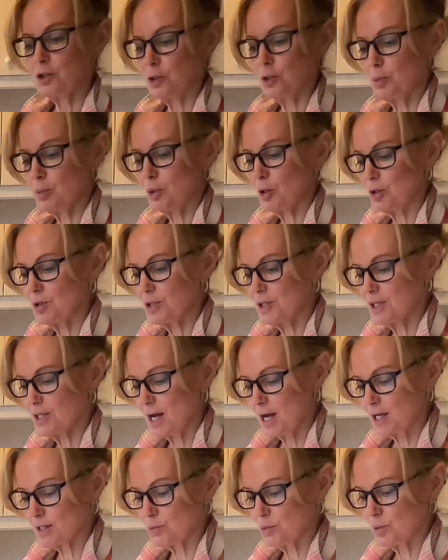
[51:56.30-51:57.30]
a little bird's
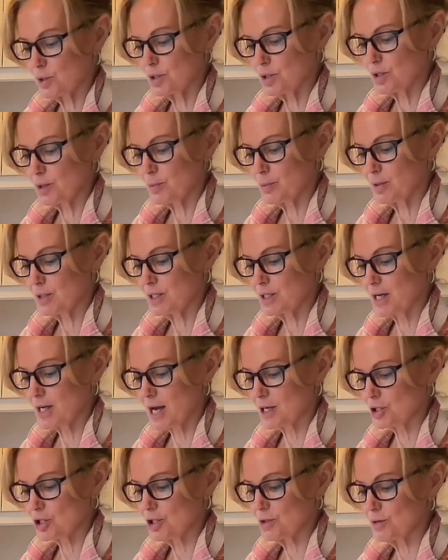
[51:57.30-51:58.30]
nest with some
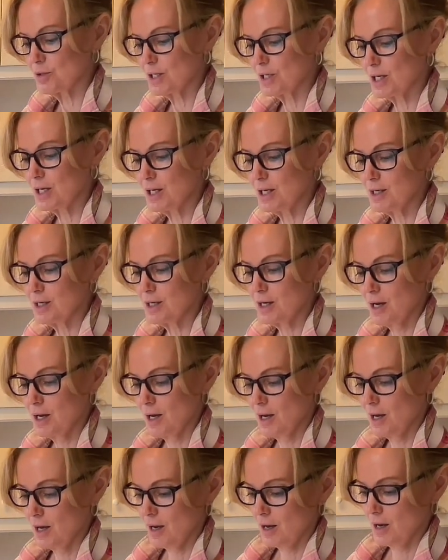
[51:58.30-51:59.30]
pistachios in it
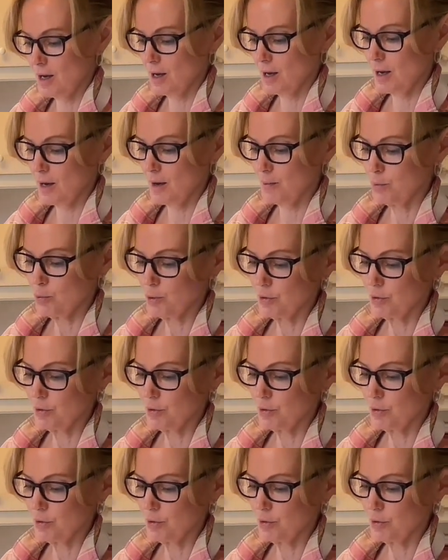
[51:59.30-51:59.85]
and